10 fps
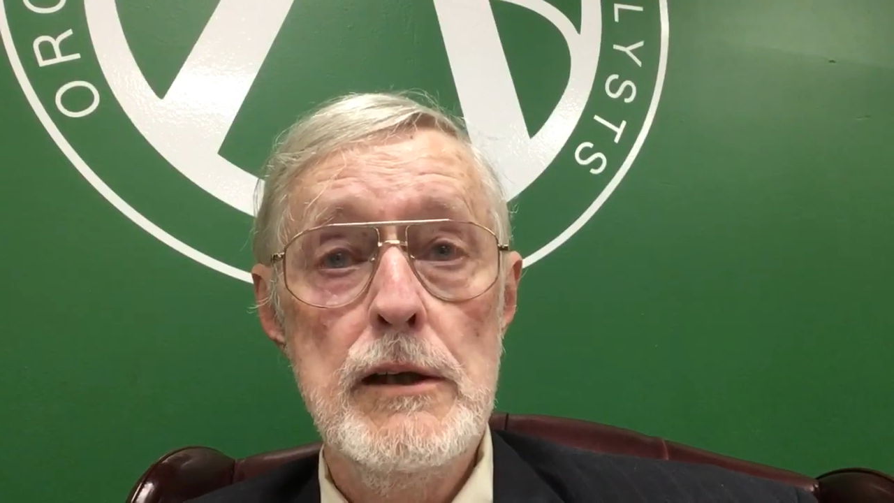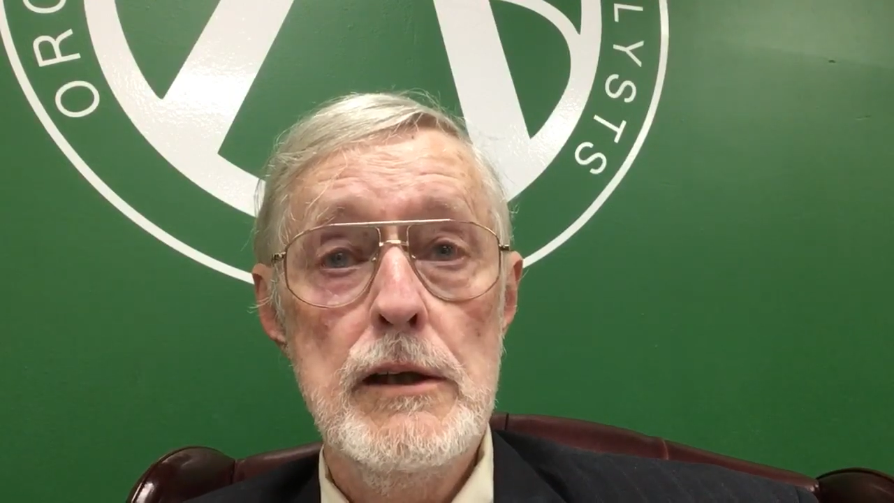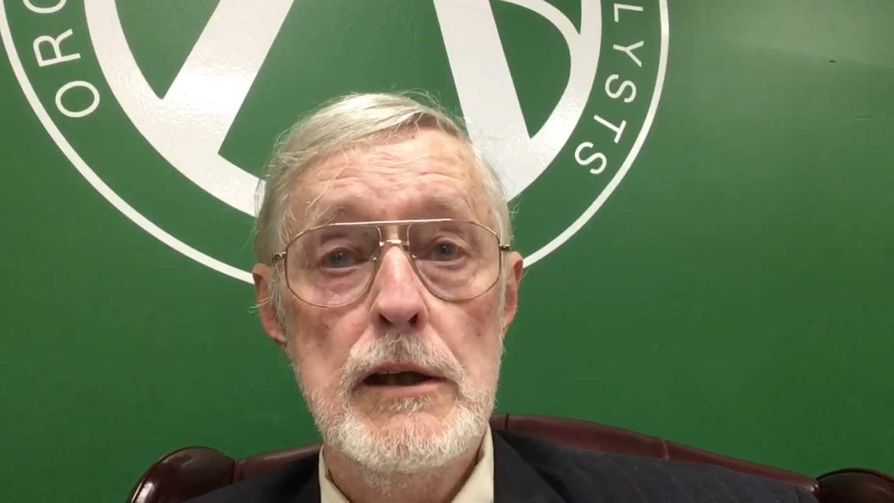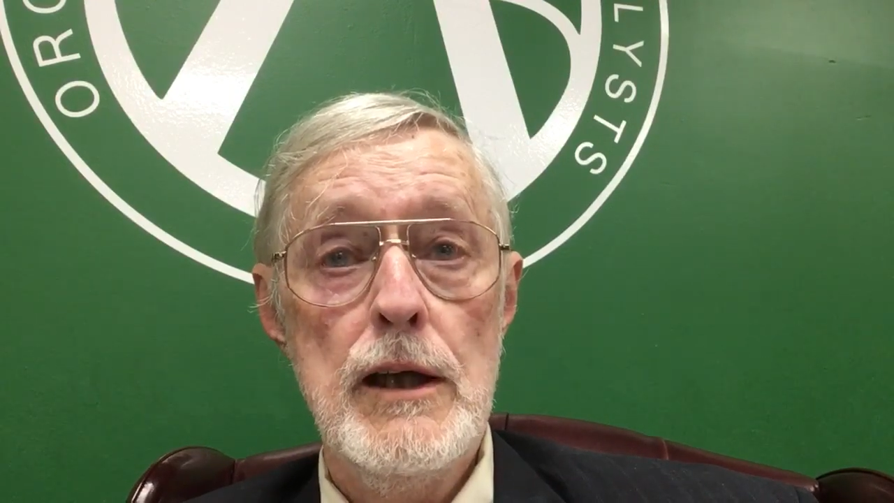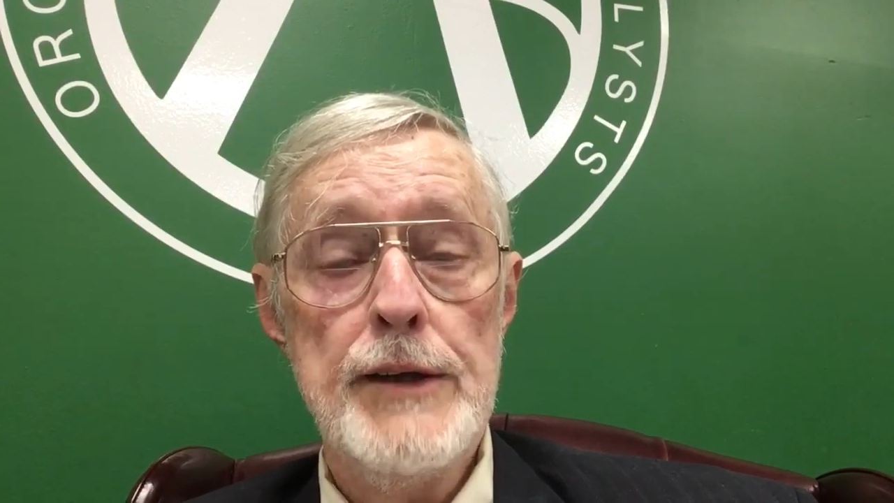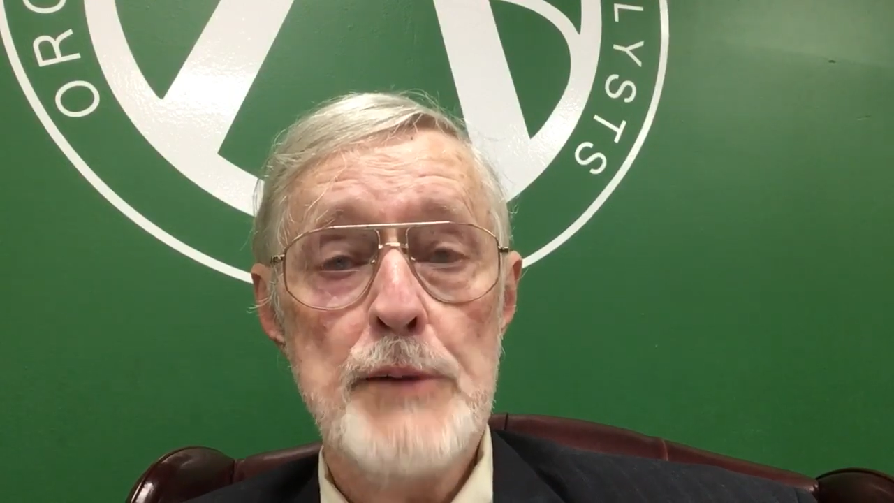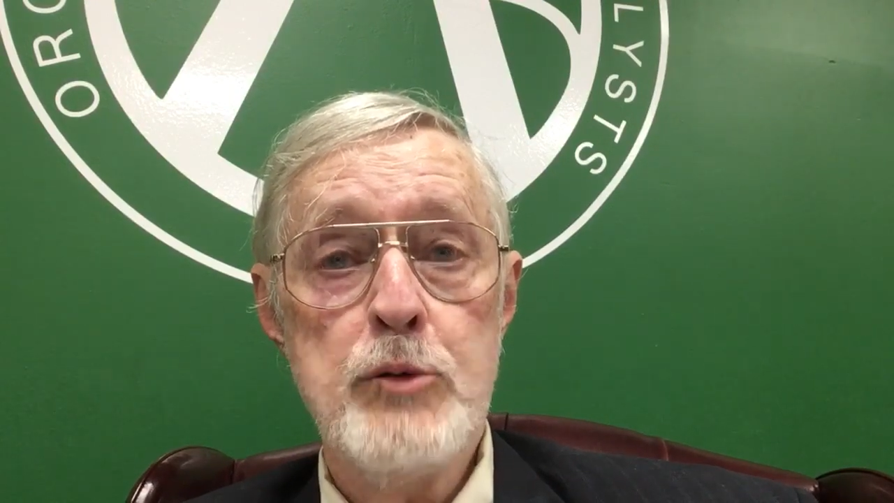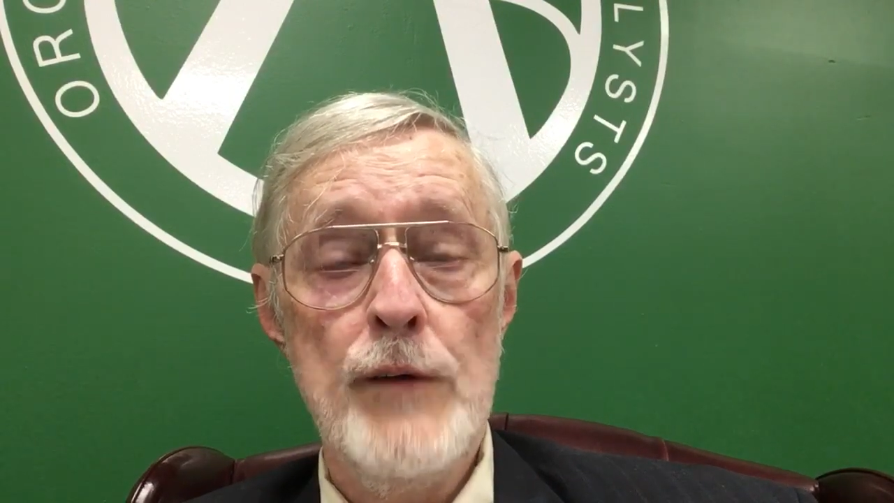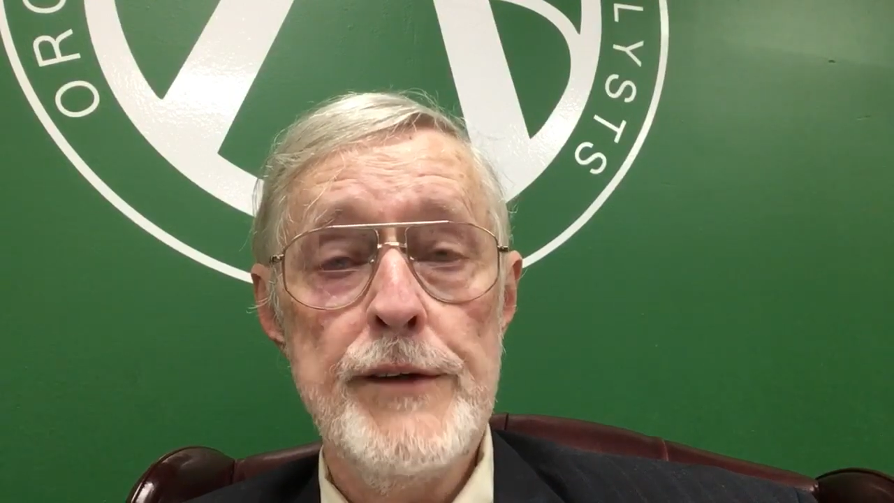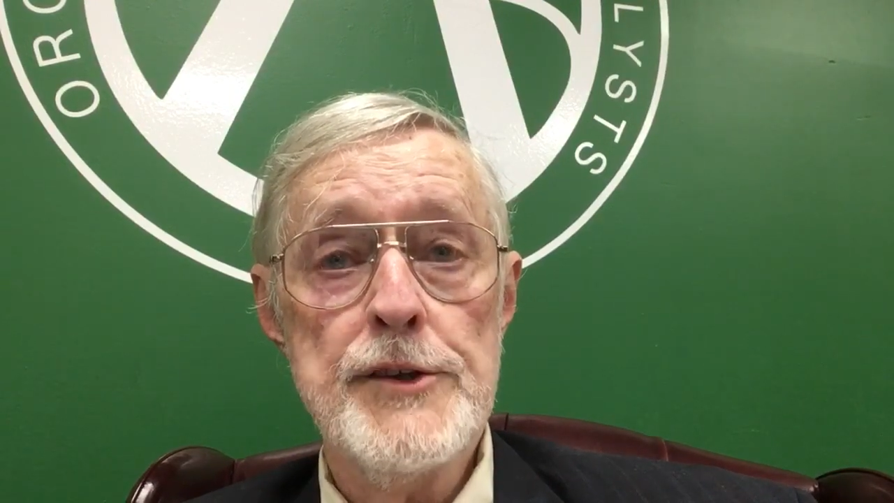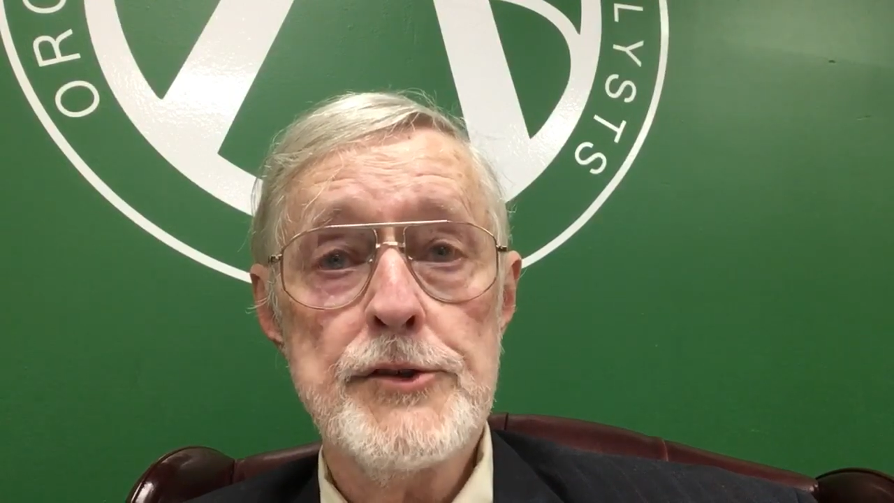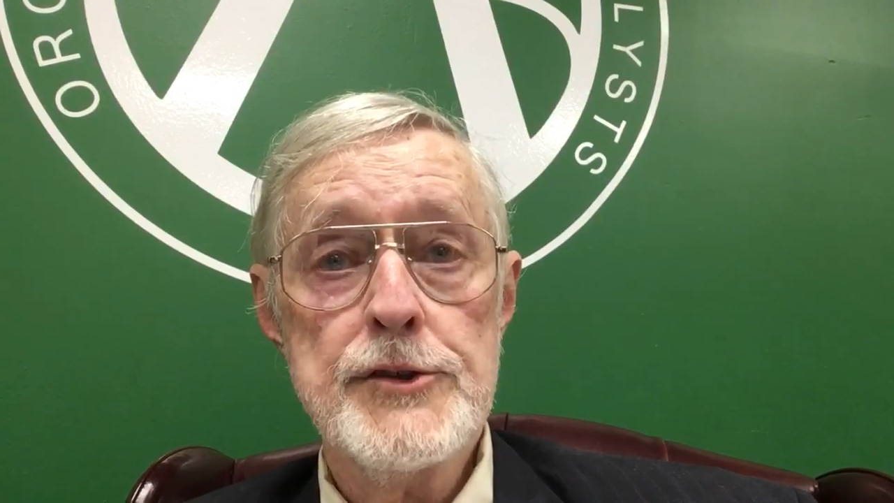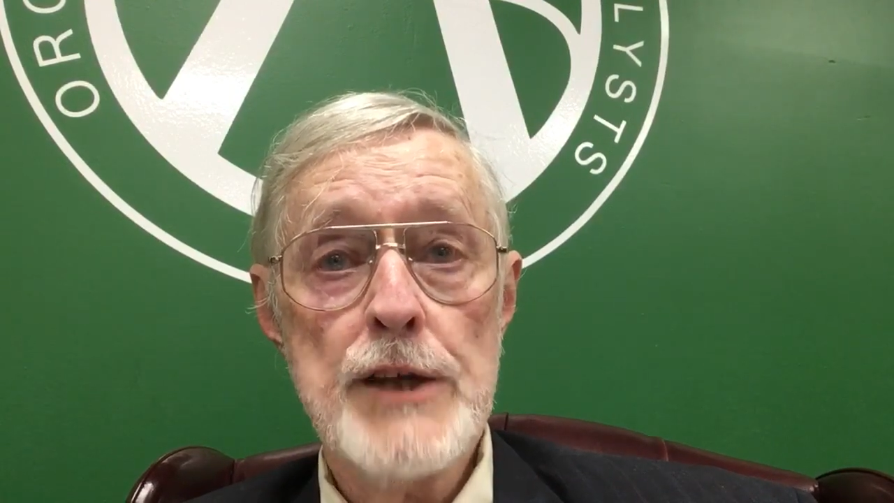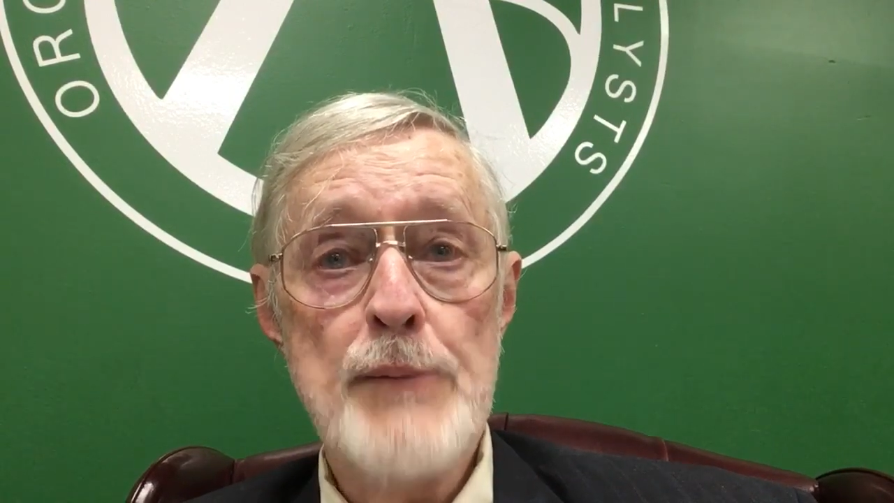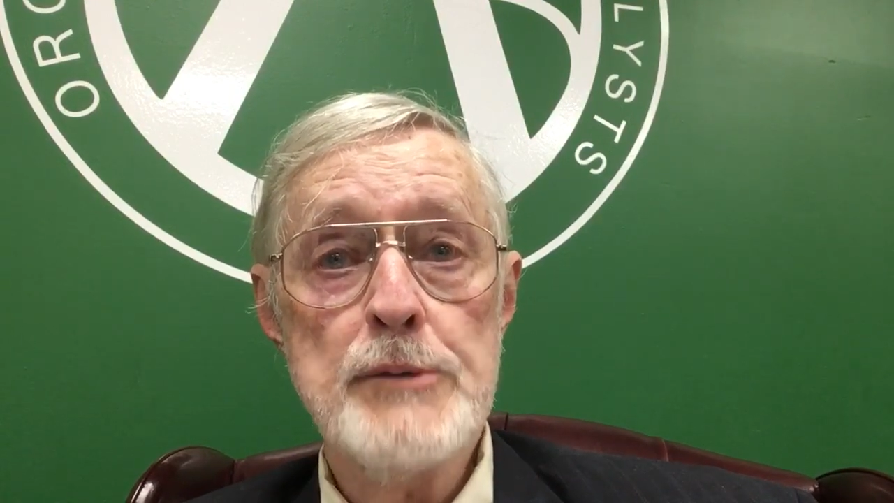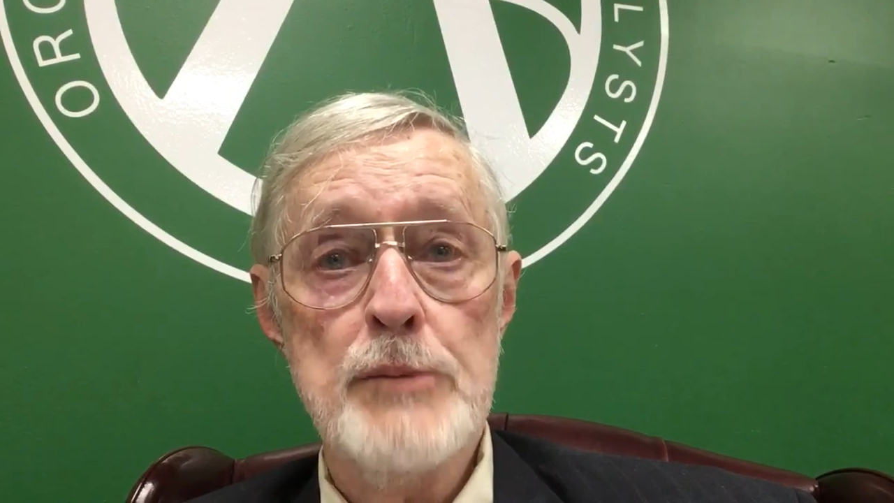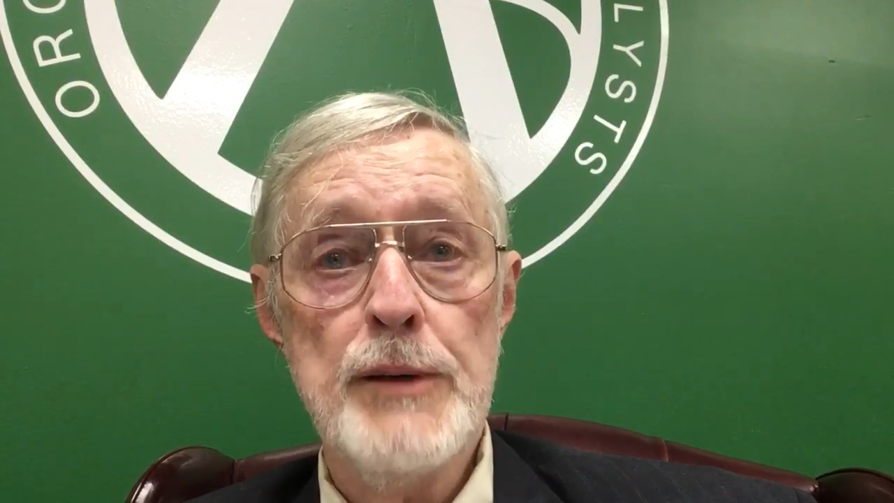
At that point, they just stopped it